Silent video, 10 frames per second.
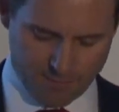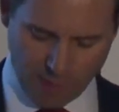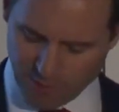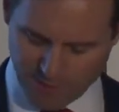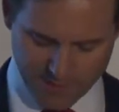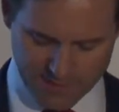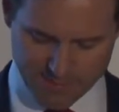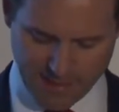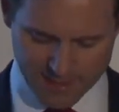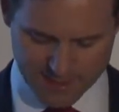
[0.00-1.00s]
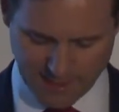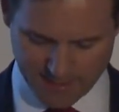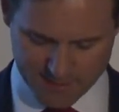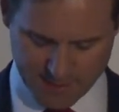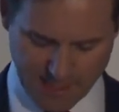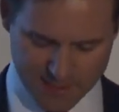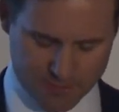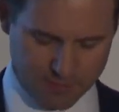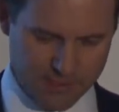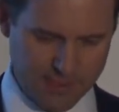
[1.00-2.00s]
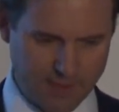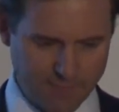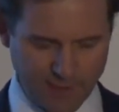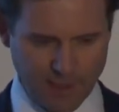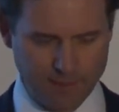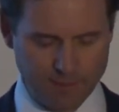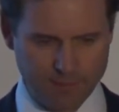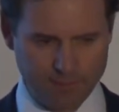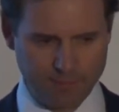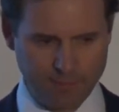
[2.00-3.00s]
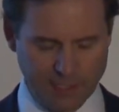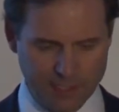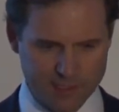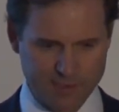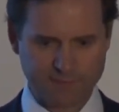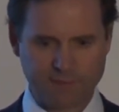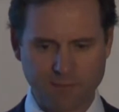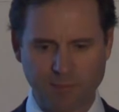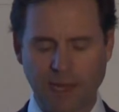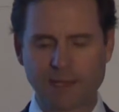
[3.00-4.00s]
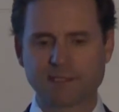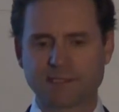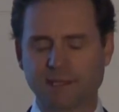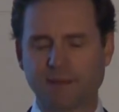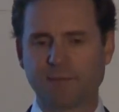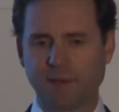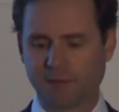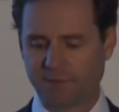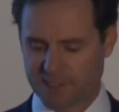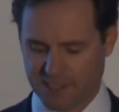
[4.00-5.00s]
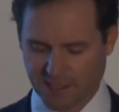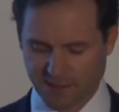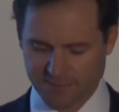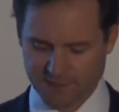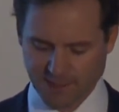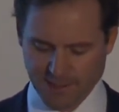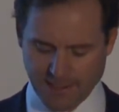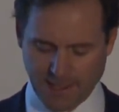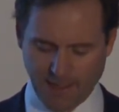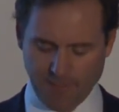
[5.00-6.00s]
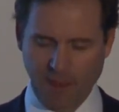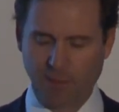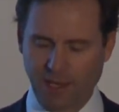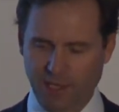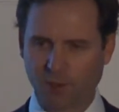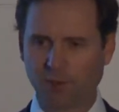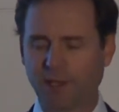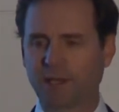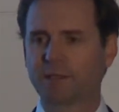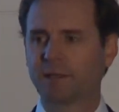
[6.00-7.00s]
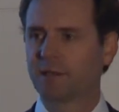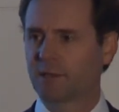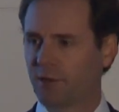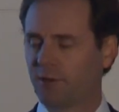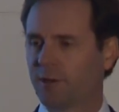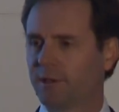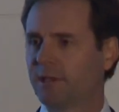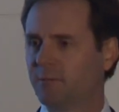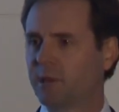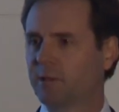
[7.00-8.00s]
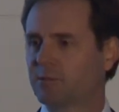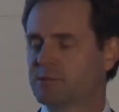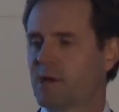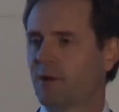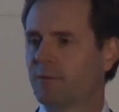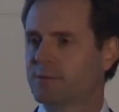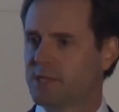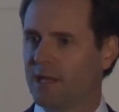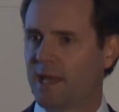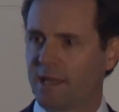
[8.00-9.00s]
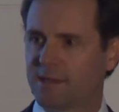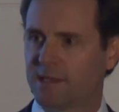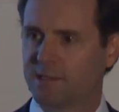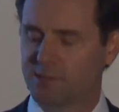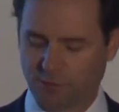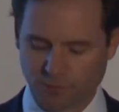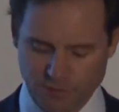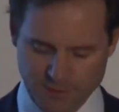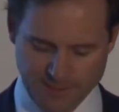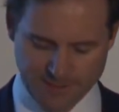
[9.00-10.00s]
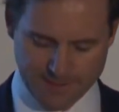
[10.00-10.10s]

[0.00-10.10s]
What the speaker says: Both of these matters came to the ACCC because of complaints that had been received about conduct that had occurred in people's homes and at their doors,